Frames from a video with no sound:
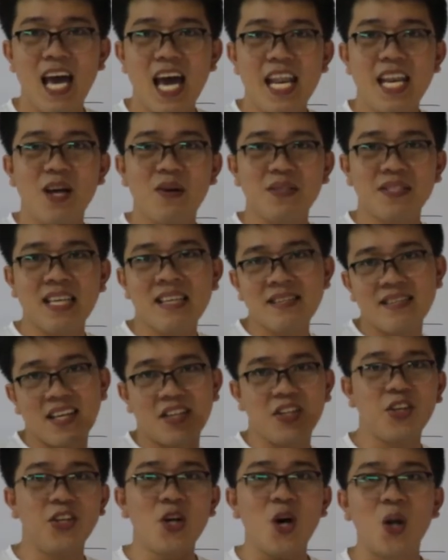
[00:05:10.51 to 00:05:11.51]
Now, since
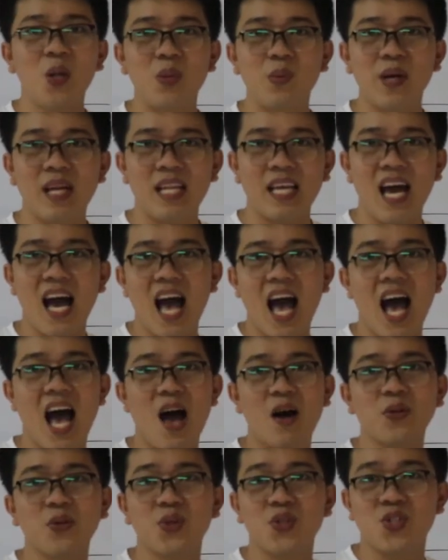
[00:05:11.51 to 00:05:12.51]
that you know already
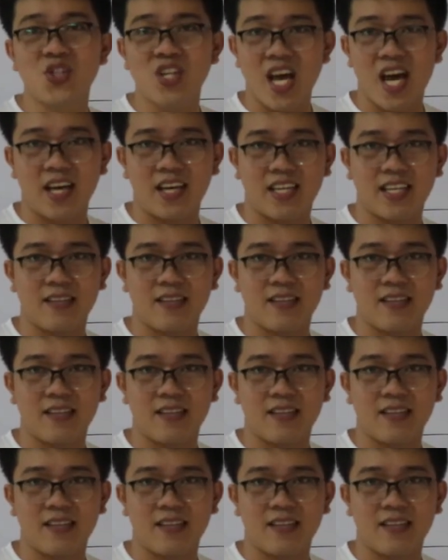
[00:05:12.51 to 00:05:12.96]
how to check